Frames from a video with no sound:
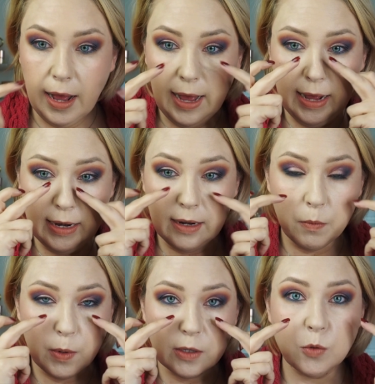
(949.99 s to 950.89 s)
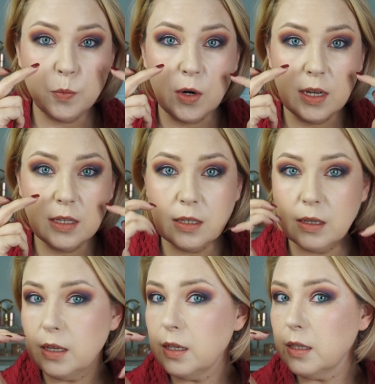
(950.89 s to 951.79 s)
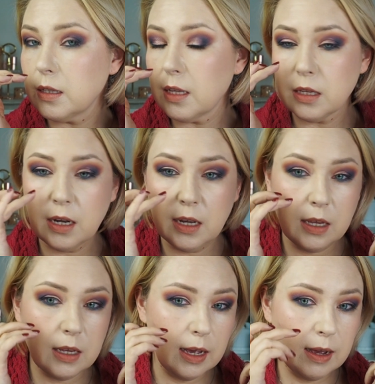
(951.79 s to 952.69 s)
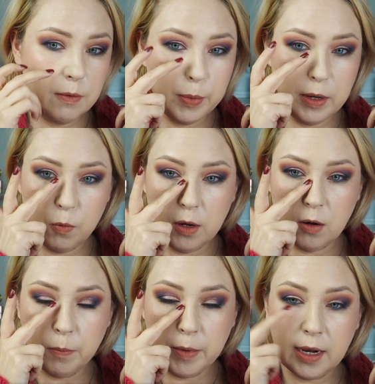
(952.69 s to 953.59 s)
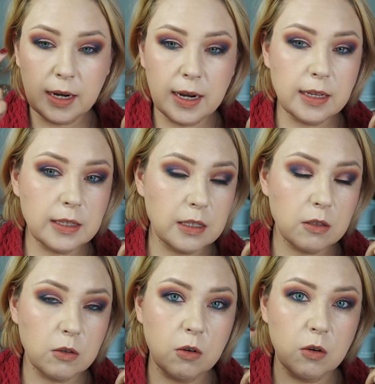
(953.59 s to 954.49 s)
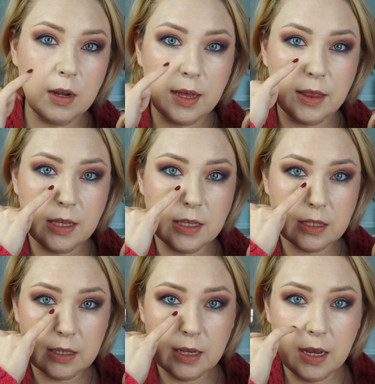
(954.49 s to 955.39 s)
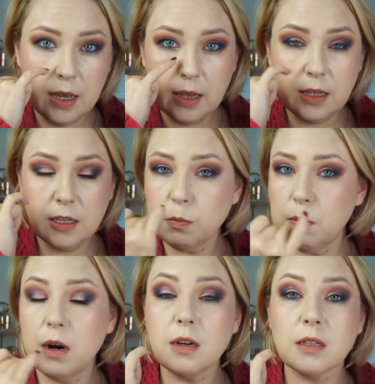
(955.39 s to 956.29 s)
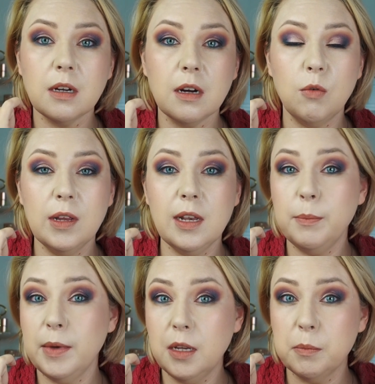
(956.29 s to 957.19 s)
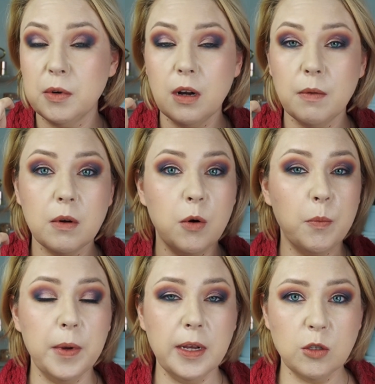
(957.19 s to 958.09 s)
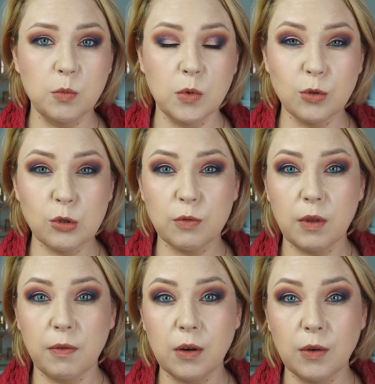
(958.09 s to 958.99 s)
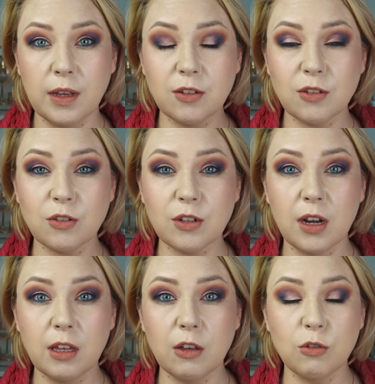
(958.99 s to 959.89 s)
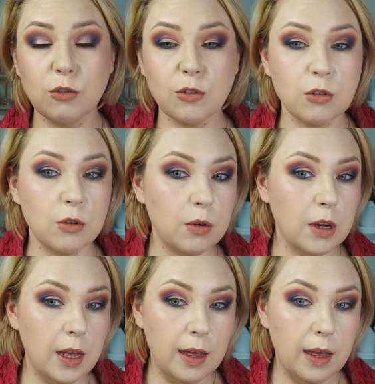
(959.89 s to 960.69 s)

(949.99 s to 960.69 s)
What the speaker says: And what's surprising is that I have been wearing my glasses on, and these marks are really minimal compared to most of the foundations I use. So